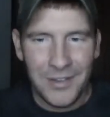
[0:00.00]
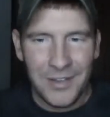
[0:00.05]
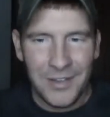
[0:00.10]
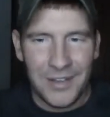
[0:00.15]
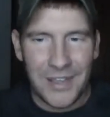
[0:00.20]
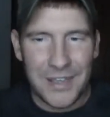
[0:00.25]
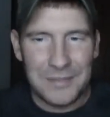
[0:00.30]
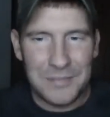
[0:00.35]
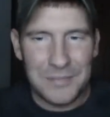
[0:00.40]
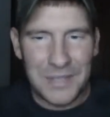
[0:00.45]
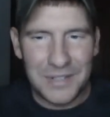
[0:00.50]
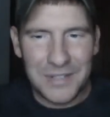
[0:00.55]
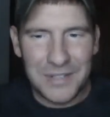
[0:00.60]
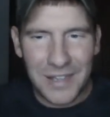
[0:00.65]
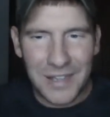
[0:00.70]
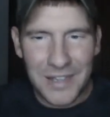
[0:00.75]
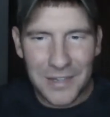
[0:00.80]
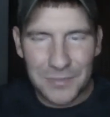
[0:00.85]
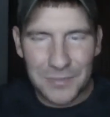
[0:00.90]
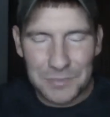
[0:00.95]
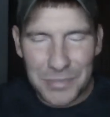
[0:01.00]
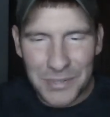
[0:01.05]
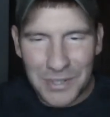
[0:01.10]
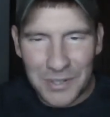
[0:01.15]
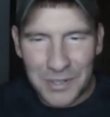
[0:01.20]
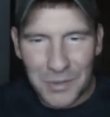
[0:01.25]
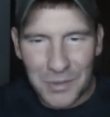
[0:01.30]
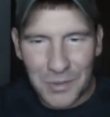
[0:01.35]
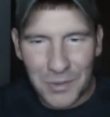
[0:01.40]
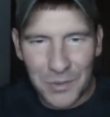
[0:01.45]
at midnight. Pretty
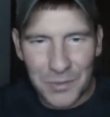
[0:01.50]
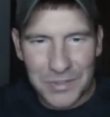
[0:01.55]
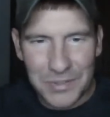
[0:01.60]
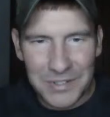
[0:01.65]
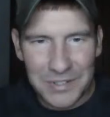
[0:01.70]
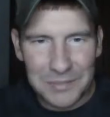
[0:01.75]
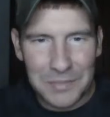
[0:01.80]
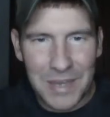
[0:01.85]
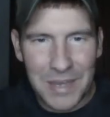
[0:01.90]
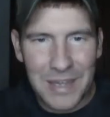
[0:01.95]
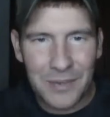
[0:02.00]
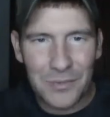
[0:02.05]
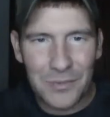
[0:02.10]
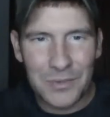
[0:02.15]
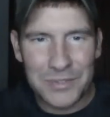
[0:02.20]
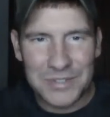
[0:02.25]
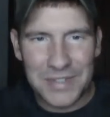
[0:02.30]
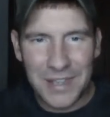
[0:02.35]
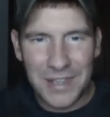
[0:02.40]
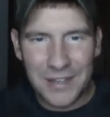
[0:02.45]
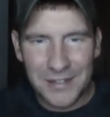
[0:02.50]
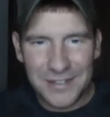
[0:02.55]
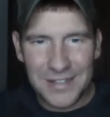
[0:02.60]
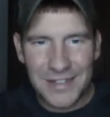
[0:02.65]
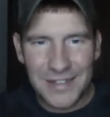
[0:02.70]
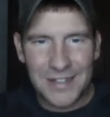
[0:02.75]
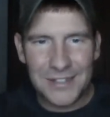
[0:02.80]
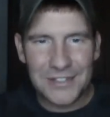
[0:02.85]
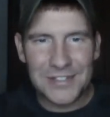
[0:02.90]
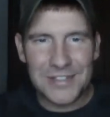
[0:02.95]
cool. We did a backwards
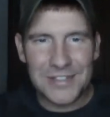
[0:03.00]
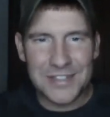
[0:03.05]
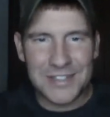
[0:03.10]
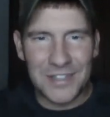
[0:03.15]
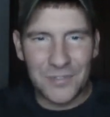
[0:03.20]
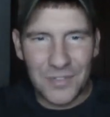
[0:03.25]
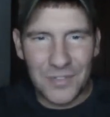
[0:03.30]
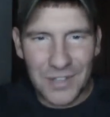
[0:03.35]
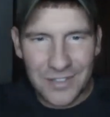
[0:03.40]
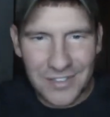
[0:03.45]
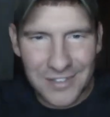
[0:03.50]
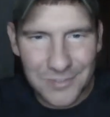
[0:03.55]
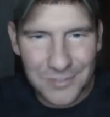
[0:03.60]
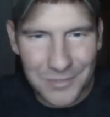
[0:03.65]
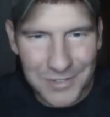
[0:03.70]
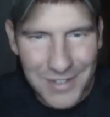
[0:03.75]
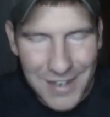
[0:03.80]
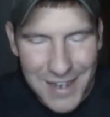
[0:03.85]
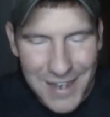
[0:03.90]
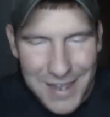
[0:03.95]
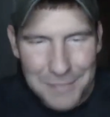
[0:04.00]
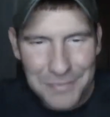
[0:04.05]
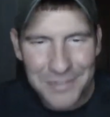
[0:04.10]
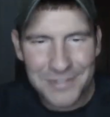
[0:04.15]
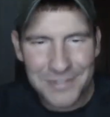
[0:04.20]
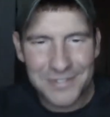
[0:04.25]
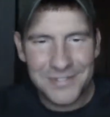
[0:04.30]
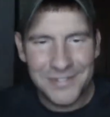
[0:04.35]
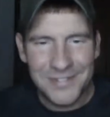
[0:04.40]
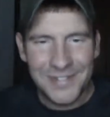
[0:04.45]
countdown just to see if anything would
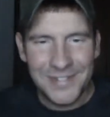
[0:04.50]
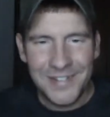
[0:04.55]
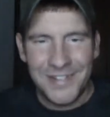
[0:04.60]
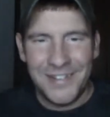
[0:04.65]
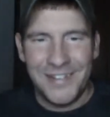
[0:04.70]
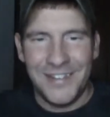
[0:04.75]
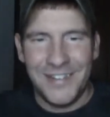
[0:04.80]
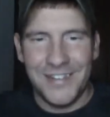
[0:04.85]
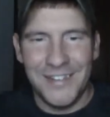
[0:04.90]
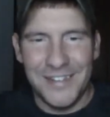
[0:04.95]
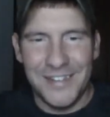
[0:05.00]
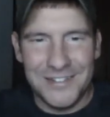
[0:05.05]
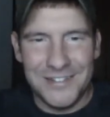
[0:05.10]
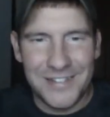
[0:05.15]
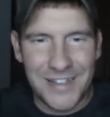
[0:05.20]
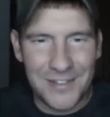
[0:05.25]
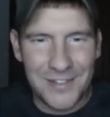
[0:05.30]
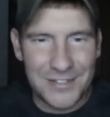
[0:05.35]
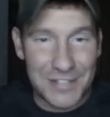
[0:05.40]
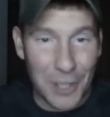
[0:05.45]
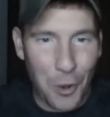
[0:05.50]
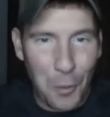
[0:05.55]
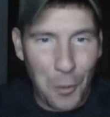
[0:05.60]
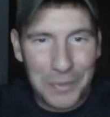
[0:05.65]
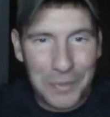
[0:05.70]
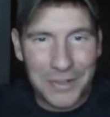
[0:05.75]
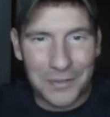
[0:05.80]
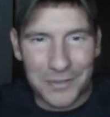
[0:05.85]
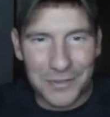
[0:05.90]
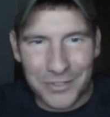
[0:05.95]
happen. I was
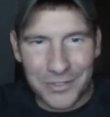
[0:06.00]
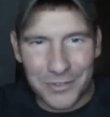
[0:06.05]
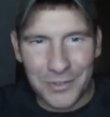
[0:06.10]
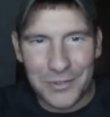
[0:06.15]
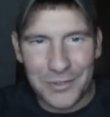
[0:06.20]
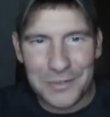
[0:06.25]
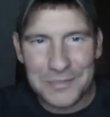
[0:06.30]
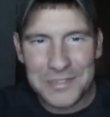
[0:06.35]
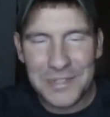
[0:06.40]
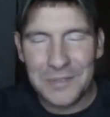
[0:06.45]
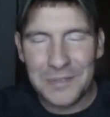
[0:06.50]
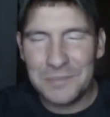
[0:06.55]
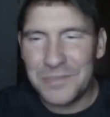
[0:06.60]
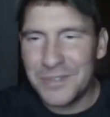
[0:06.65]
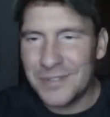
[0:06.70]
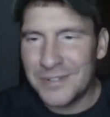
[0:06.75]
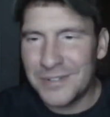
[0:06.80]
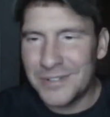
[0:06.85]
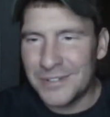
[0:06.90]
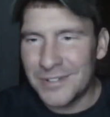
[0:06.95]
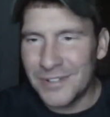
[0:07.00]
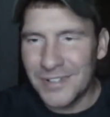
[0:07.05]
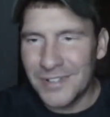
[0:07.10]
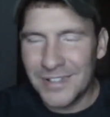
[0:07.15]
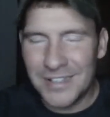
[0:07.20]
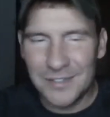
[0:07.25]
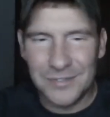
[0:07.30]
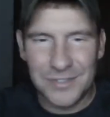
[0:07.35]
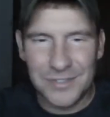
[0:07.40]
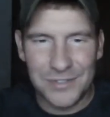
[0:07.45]
hoping it would throw him something,
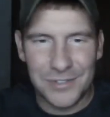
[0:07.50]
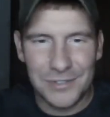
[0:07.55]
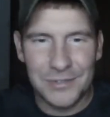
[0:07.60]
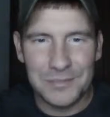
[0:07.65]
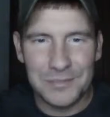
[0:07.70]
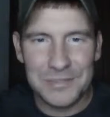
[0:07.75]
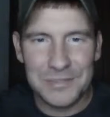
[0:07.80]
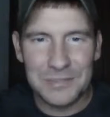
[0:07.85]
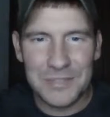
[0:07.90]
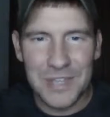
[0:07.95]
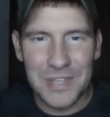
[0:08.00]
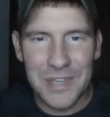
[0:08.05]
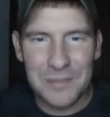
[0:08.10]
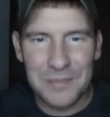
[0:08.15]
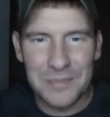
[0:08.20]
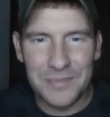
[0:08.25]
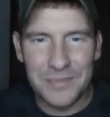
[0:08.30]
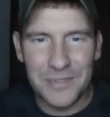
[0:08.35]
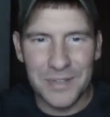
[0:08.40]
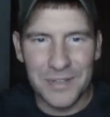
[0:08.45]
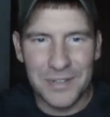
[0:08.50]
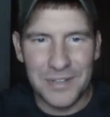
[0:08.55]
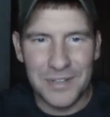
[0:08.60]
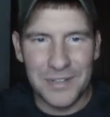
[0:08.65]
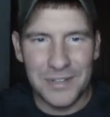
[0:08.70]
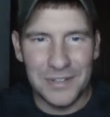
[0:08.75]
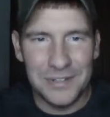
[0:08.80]
like it would throw him some type of like